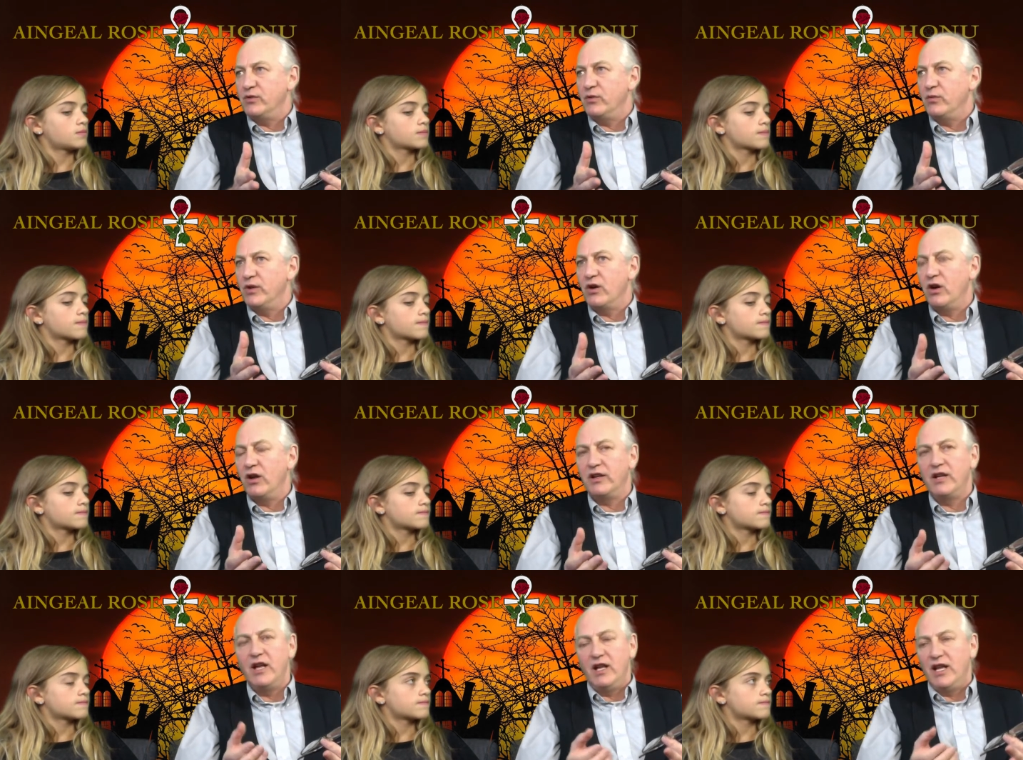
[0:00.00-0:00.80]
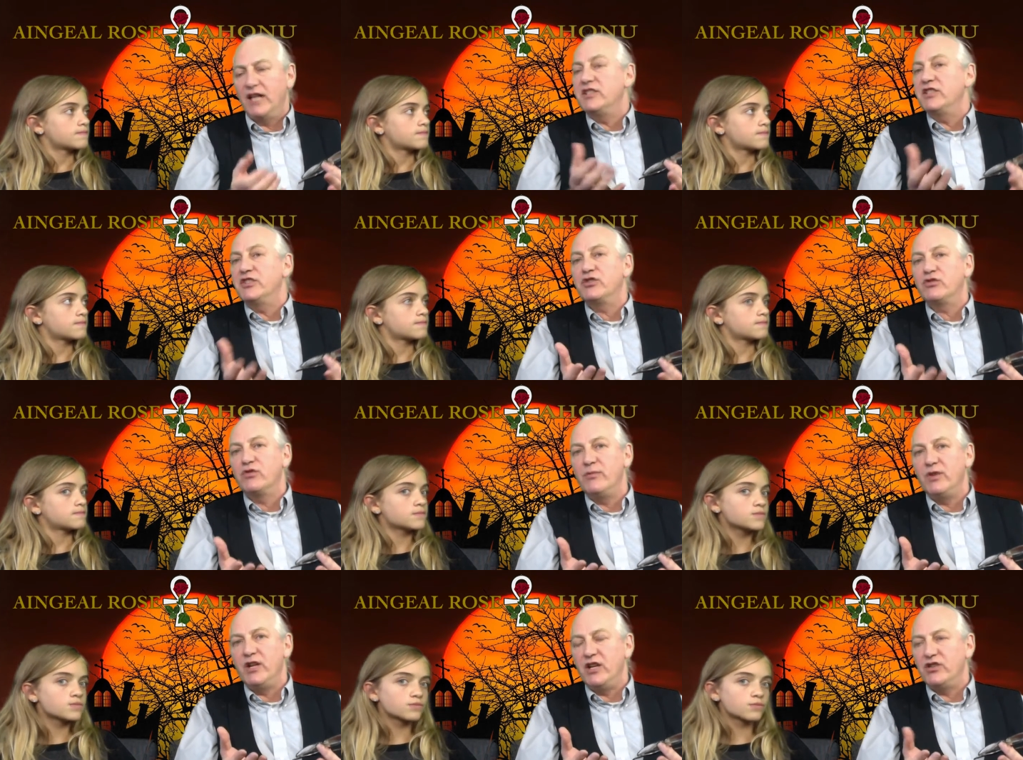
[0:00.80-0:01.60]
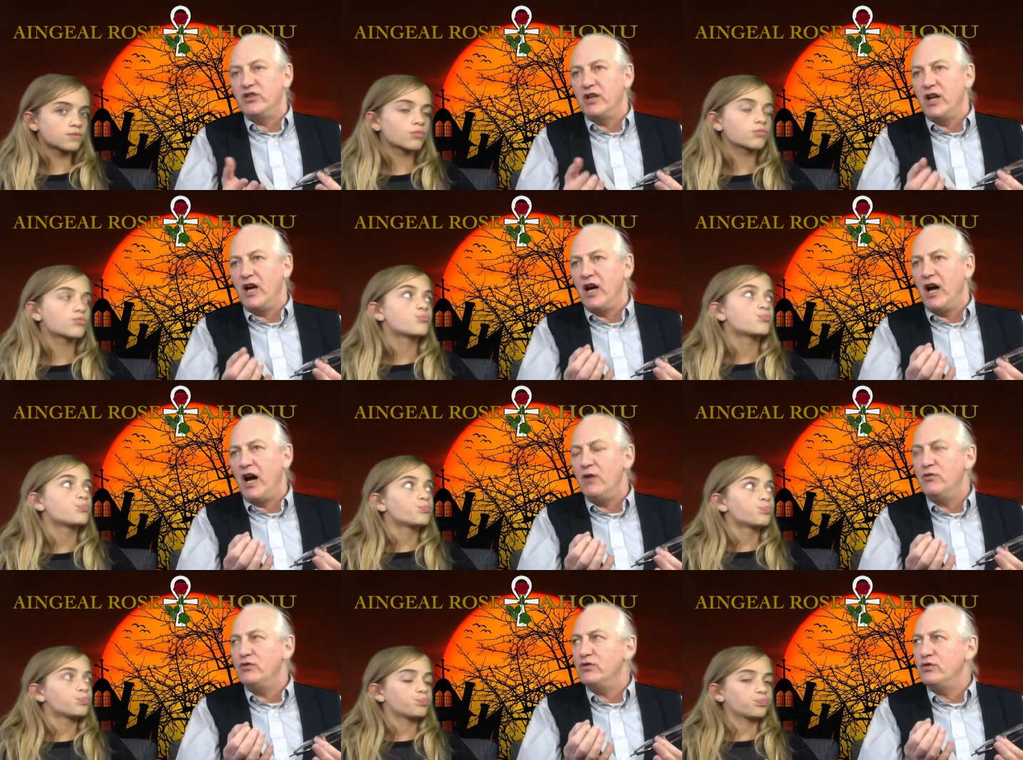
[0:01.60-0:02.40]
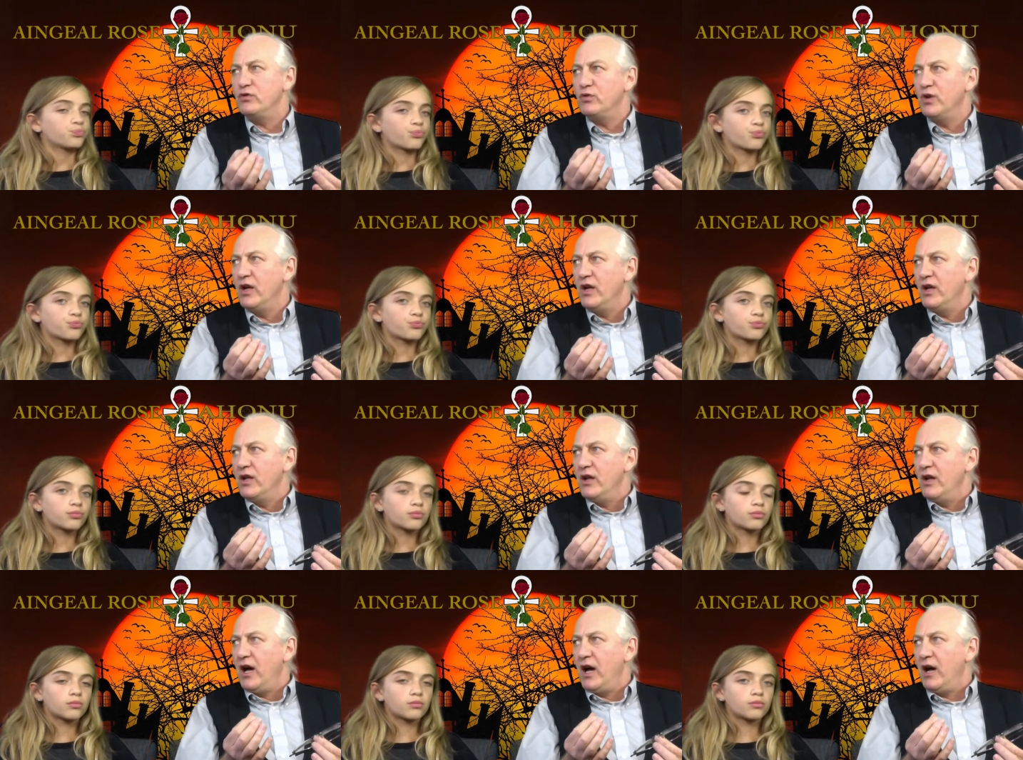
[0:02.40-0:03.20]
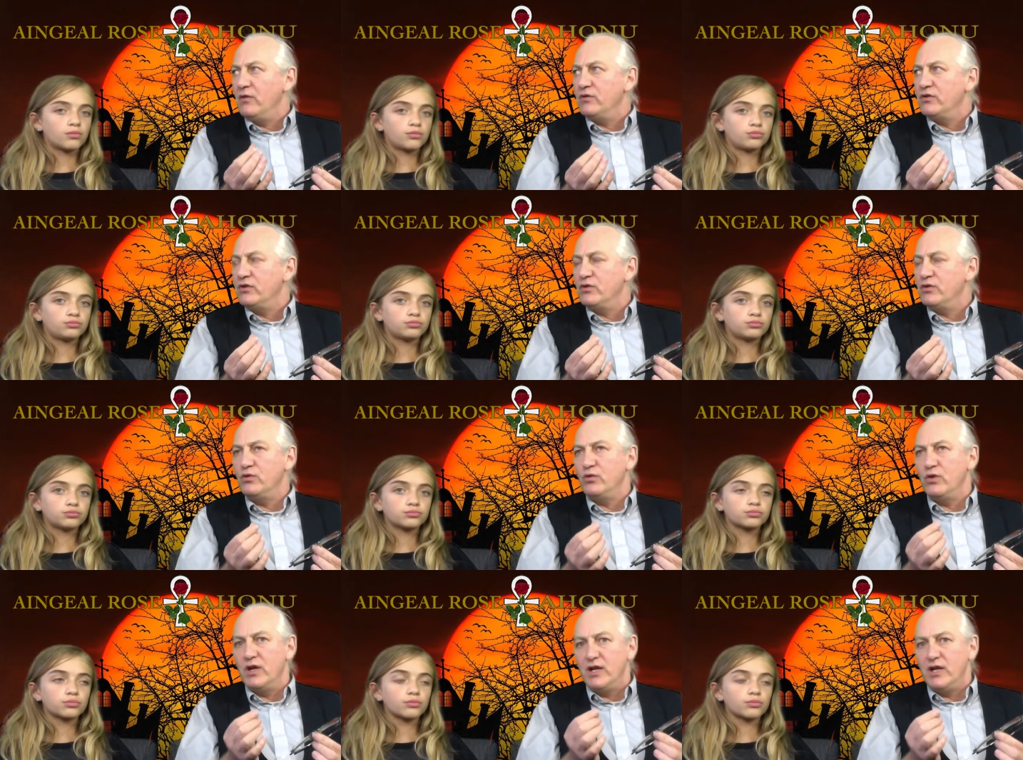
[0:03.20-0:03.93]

Speaker 1: We, we call it like discrimination. How to how to